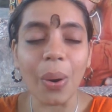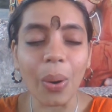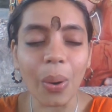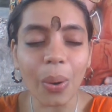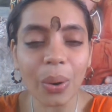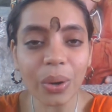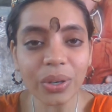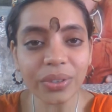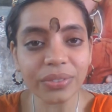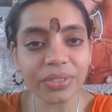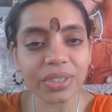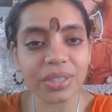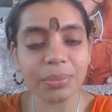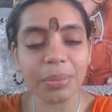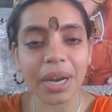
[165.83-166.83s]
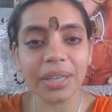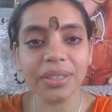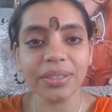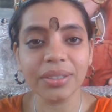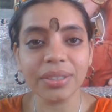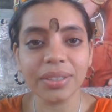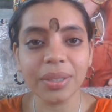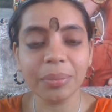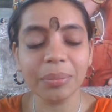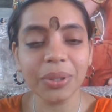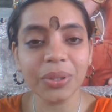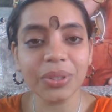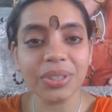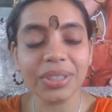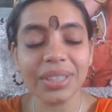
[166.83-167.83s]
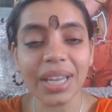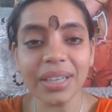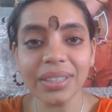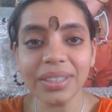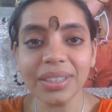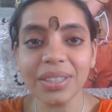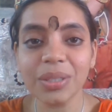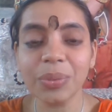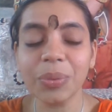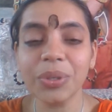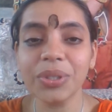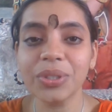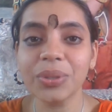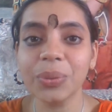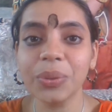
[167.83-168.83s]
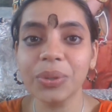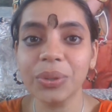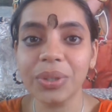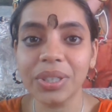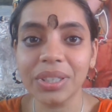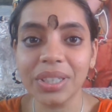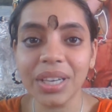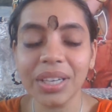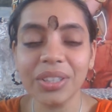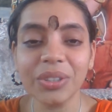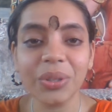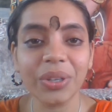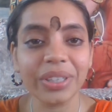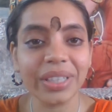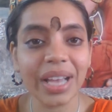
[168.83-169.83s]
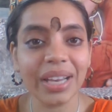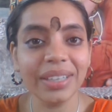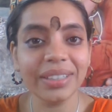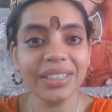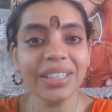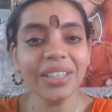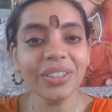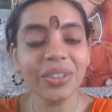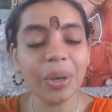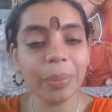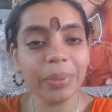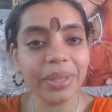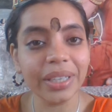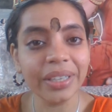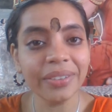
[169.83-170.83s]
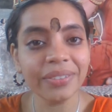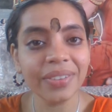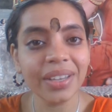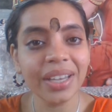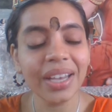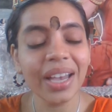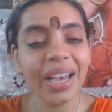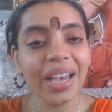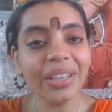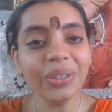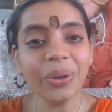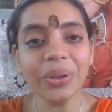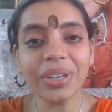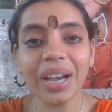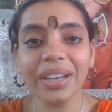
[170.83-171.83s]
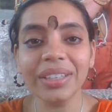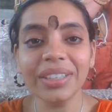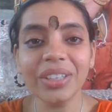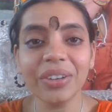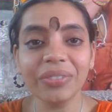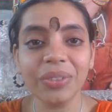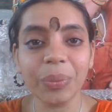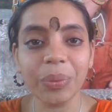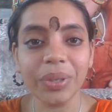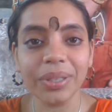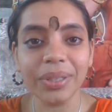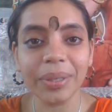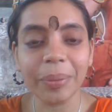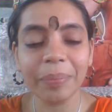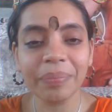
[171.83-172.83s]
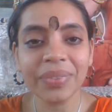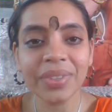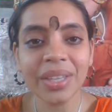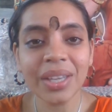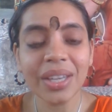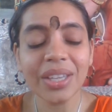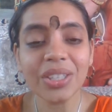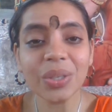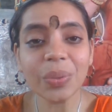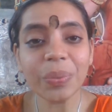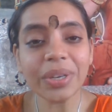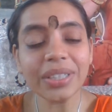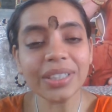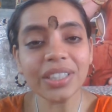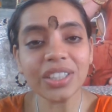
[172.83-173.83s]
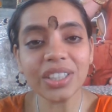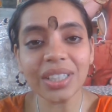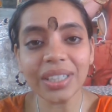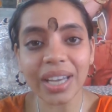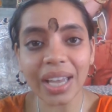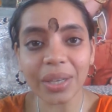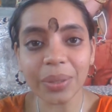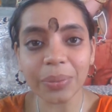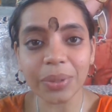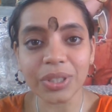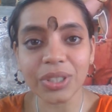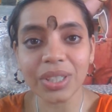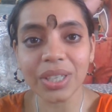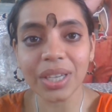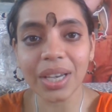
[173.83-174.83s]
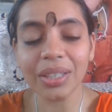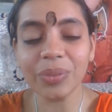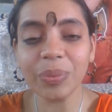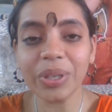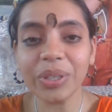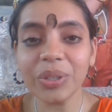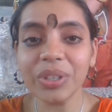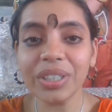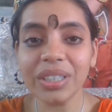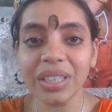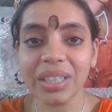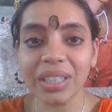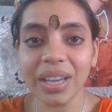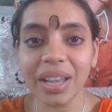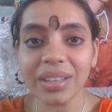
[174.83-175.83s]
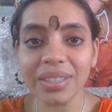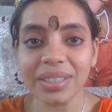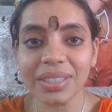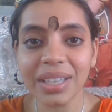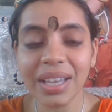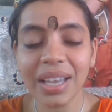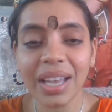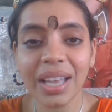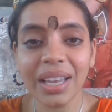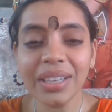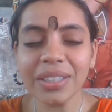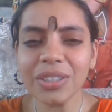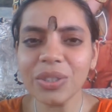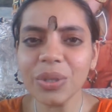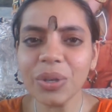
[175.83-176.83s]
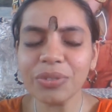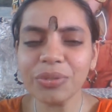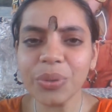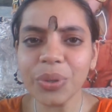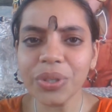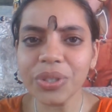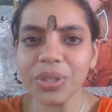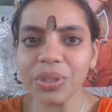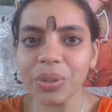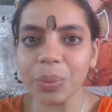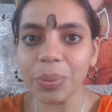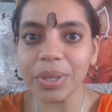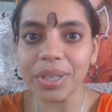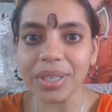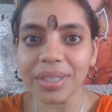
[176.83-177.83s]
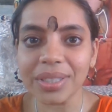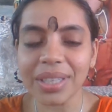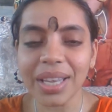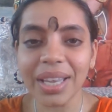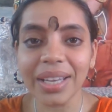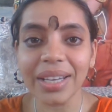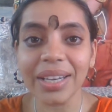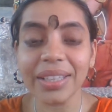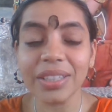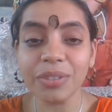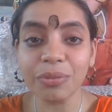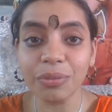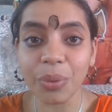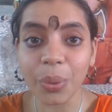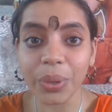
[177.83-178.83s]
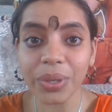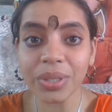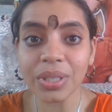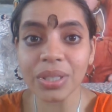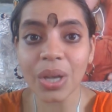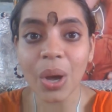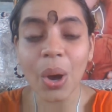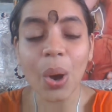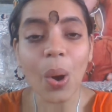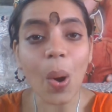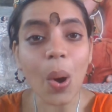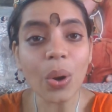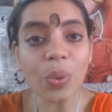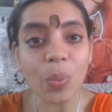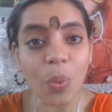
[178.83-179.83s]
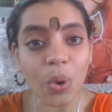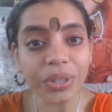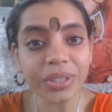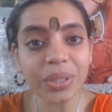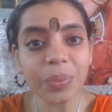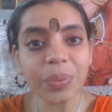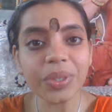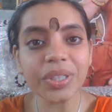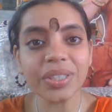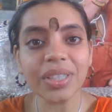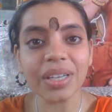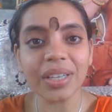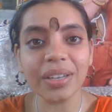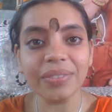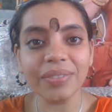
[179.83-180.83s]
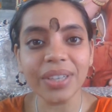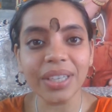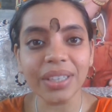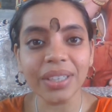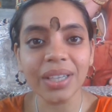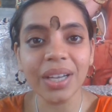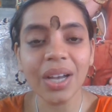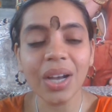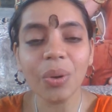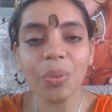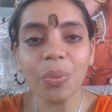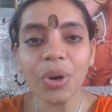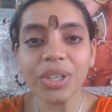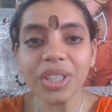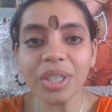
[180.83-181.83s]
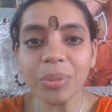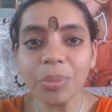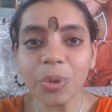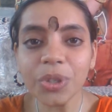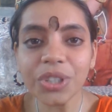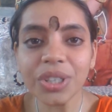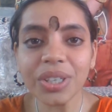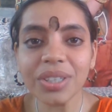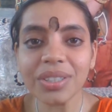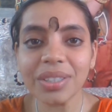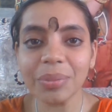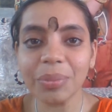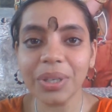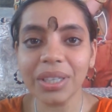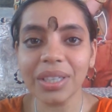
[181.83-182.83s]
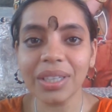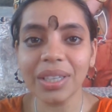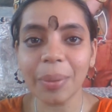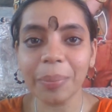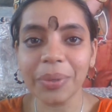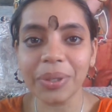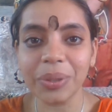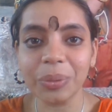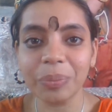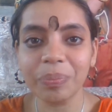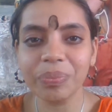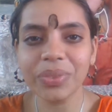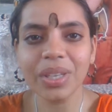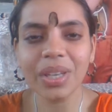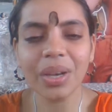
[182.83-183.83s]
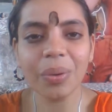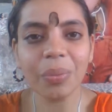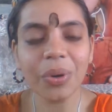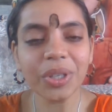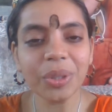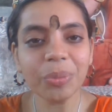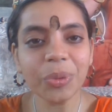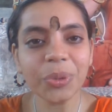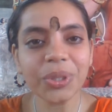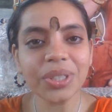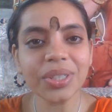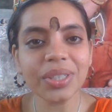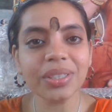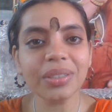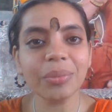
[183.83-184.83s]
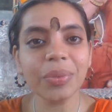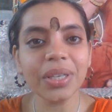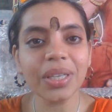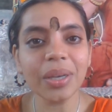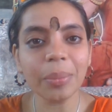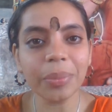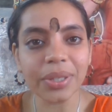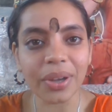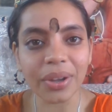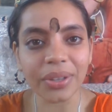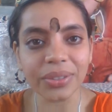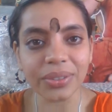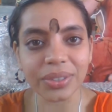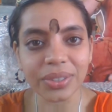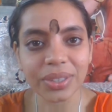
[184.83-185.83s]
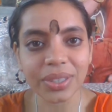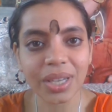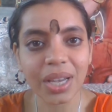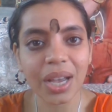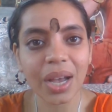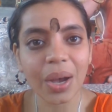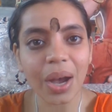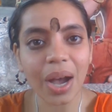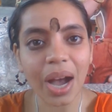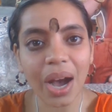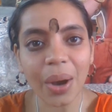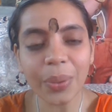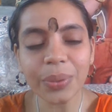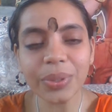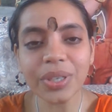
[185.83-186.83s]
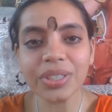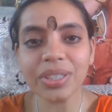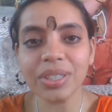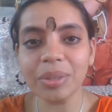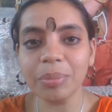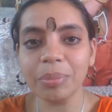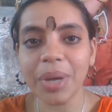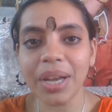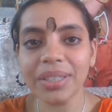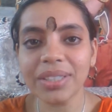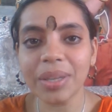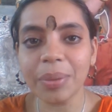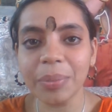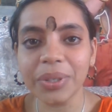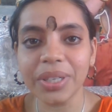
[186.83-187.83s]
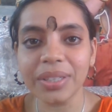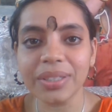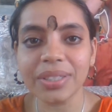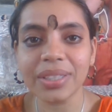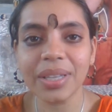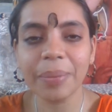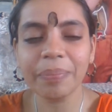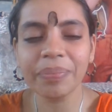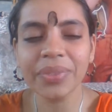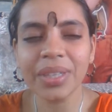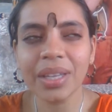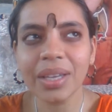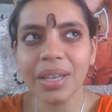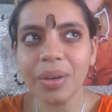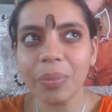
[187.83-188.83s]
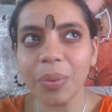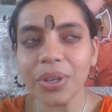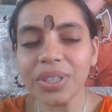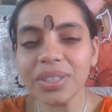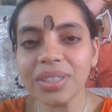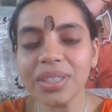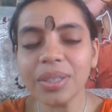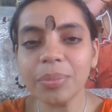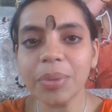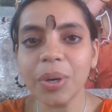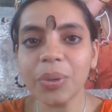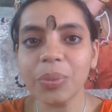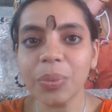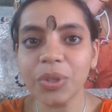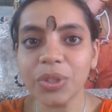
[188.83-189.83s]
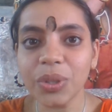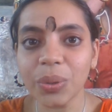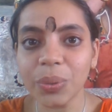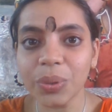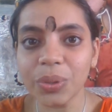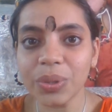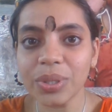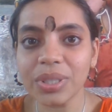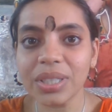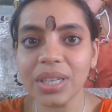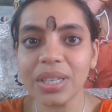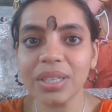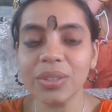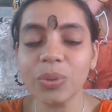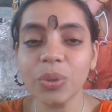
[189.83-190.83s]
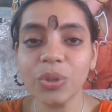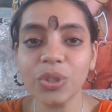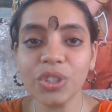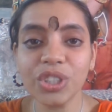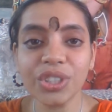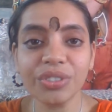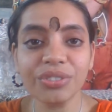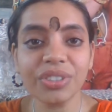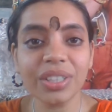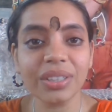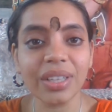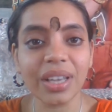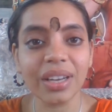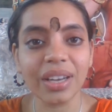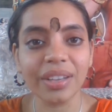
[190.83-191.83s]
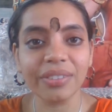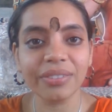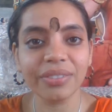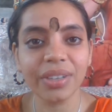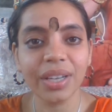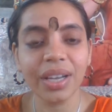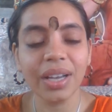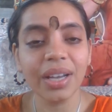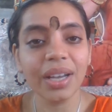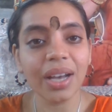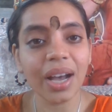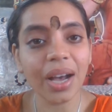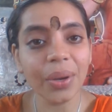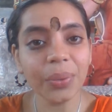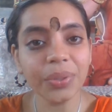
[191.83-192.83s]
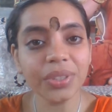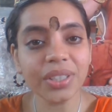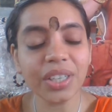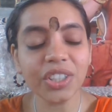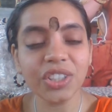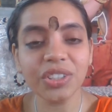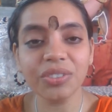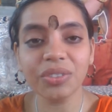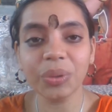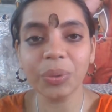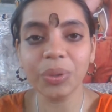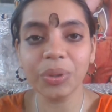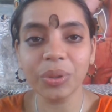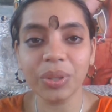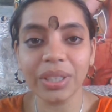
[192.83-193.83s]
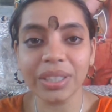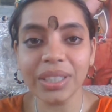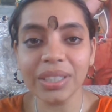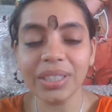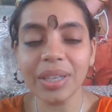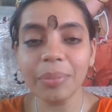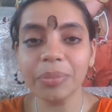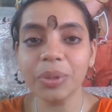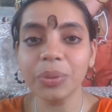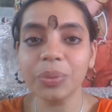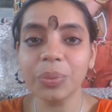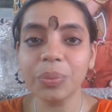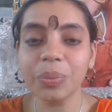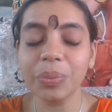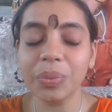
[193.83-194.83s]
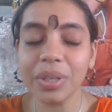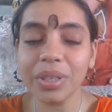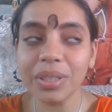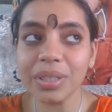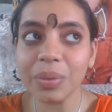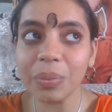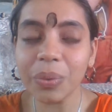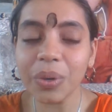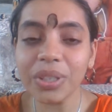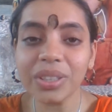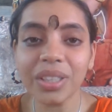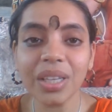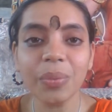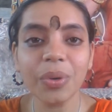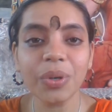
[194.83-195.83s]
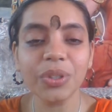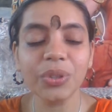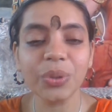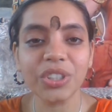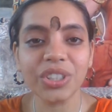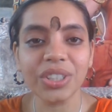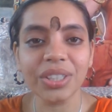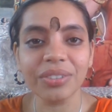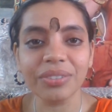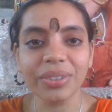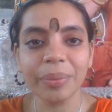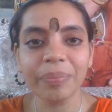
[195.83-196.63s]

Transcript: all of this matters because that is what is going to create your reality, your belief, and your idea of the world. So, when teaching language and when you're in a class, let's not focus on the words. Let's focus on what the words are conveying. What emotion is it bringing up in you? What emotion does it bring up in others? How does it impact someone else? What is it about what you're going to say is going to shift in their life? How is that shift going to lead them to what they want to achieve?